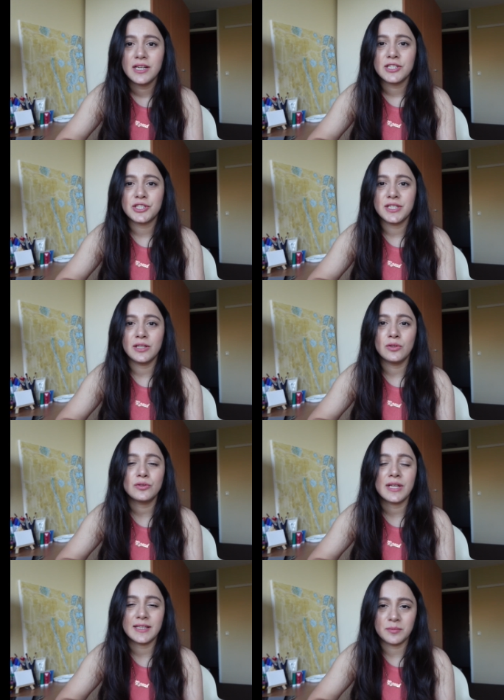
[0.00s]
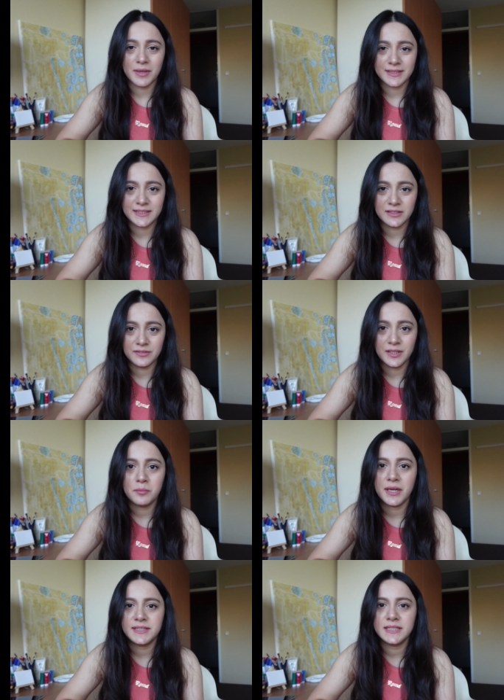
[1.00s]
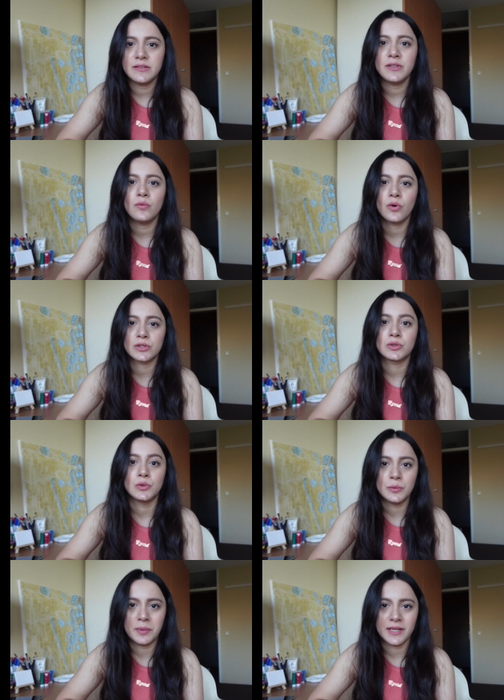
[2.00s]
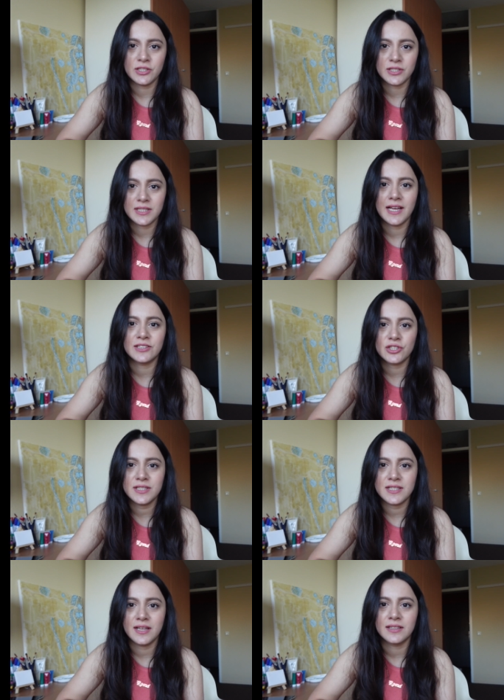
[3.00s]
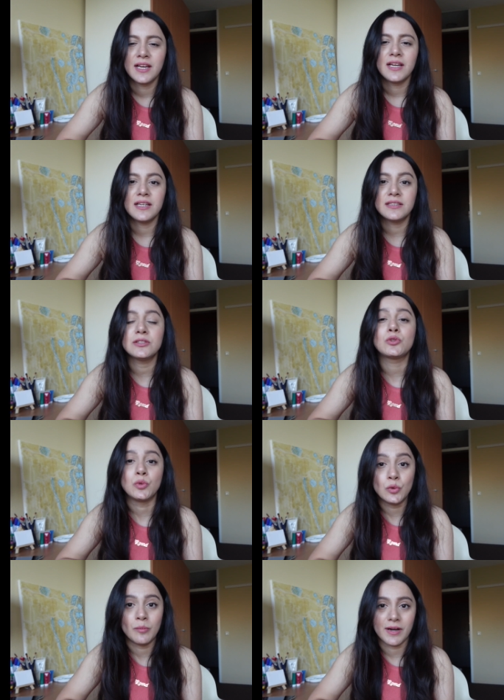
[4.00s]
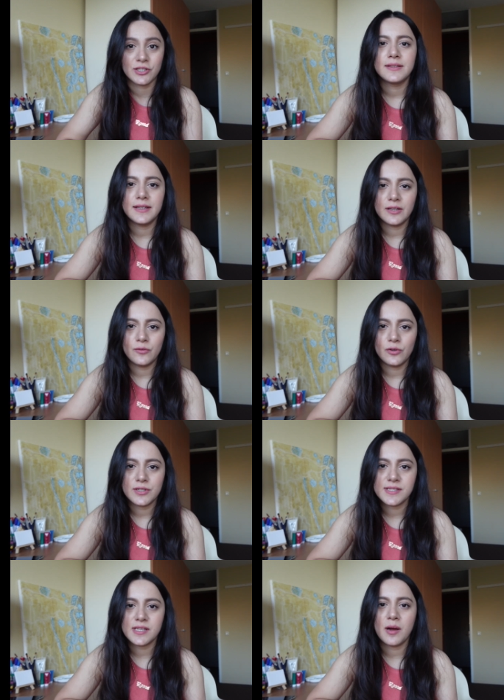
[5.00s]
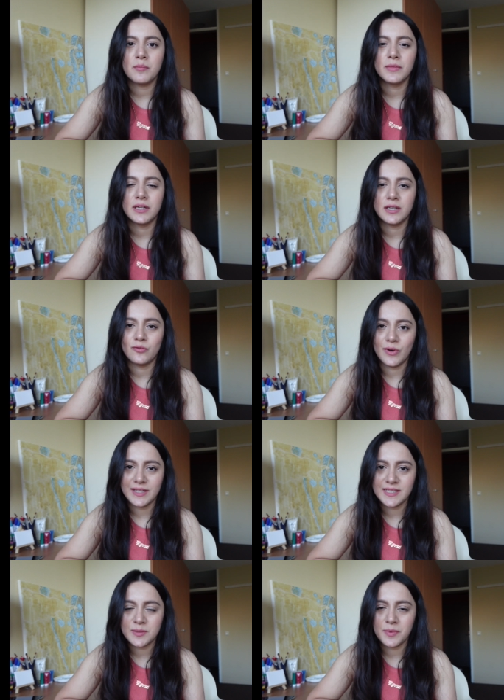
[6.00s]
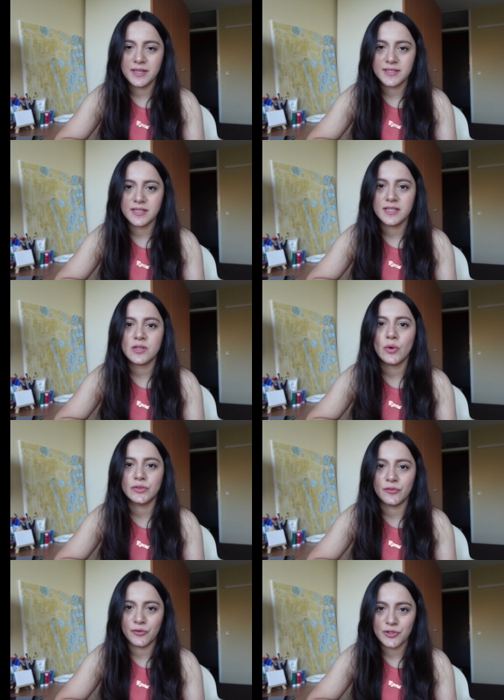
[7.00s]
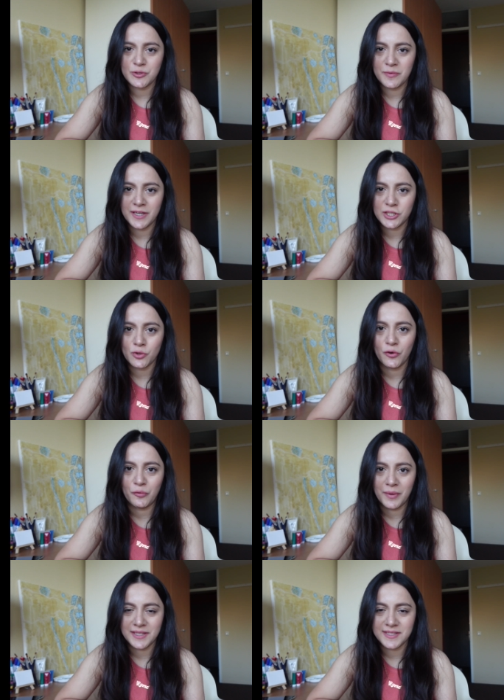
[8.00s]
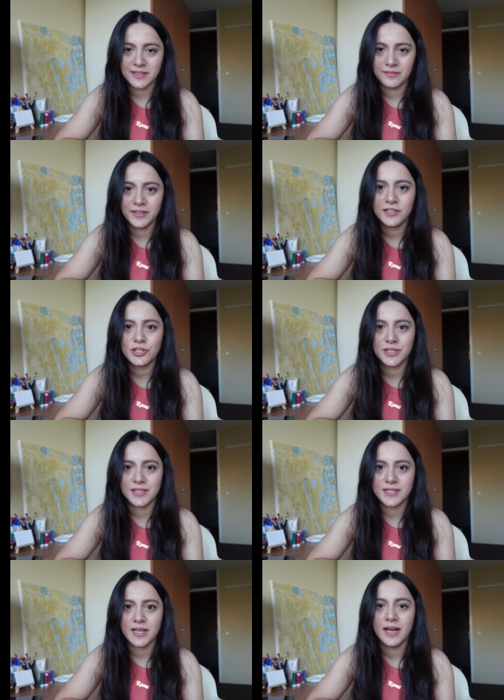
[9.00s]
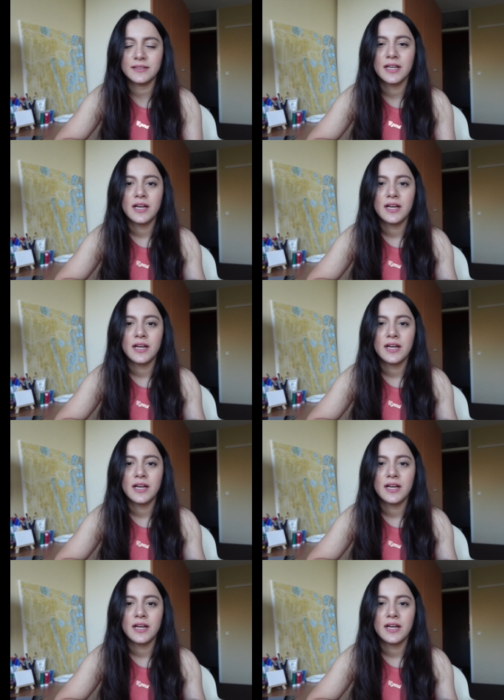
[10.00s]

she looked at my CV. My CV was two pages and she said it is too much. There were some uh, white spaces on the first page of my CV. She said